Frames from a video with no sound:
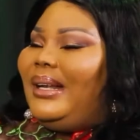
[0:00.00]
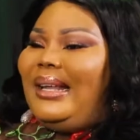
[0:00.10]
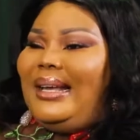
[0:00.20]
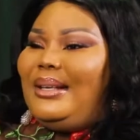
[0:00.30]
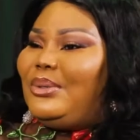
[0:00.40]
were
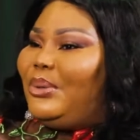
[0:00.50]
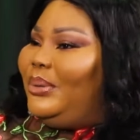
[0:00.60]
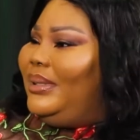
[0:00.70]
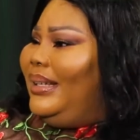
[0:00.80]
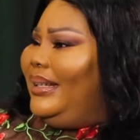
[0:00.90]
like,
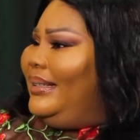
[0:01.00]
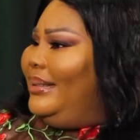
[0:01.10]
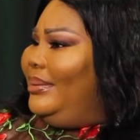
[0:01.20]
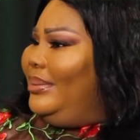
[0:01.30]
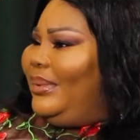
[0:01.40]
so
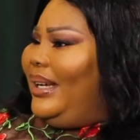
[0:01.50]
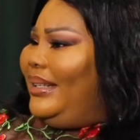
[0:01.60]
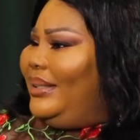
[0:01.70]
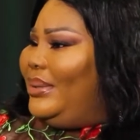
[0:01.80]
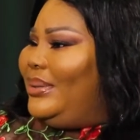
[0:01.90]
then
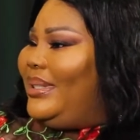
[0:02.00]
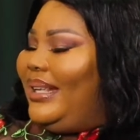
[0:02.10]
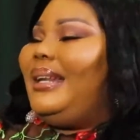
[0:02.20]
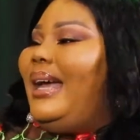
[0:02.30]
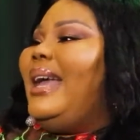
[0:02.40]
why do you say,
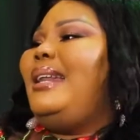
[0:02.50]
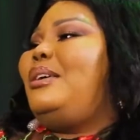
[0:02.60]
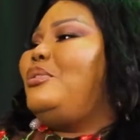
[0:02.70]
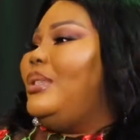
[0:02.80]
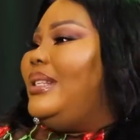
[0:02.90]
I
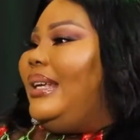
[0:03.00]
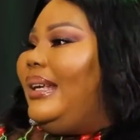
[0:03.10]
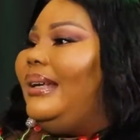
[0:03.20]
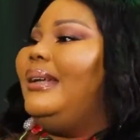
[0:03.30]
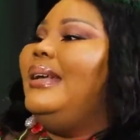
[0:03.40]
love to
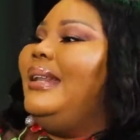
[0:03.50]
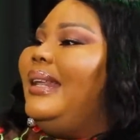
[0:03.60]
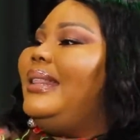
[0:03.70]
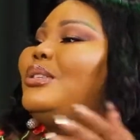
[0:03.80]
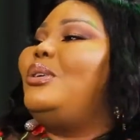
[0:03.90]
sing.
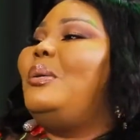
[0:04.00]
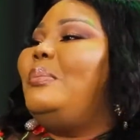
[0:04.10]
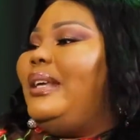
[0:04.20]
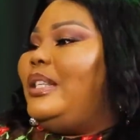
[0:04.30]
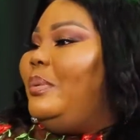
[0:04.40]
Let the song
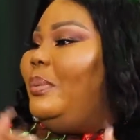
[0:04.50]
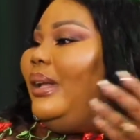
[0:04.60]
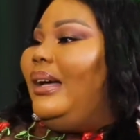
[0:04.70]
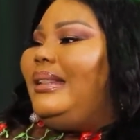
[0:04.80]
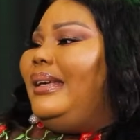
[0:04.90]
bless people
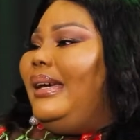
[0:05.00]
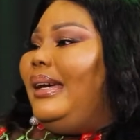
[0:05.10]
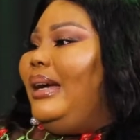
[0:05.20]
out there.